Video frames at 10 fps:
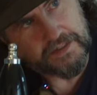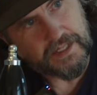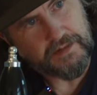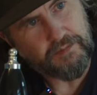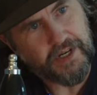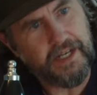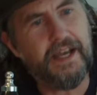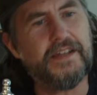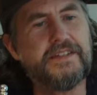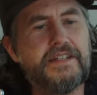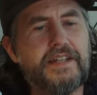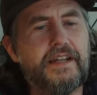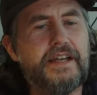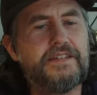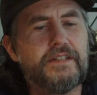looking pretty nice. That's a
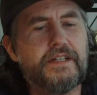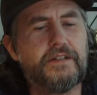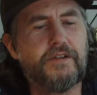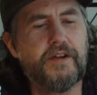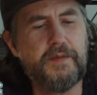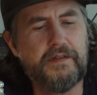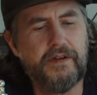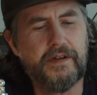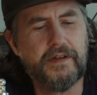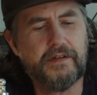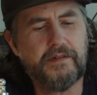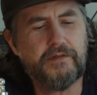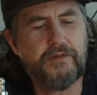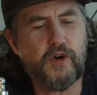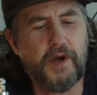nice looking creamy
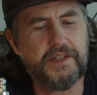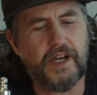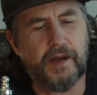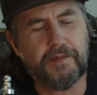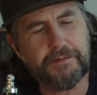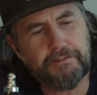foam on top.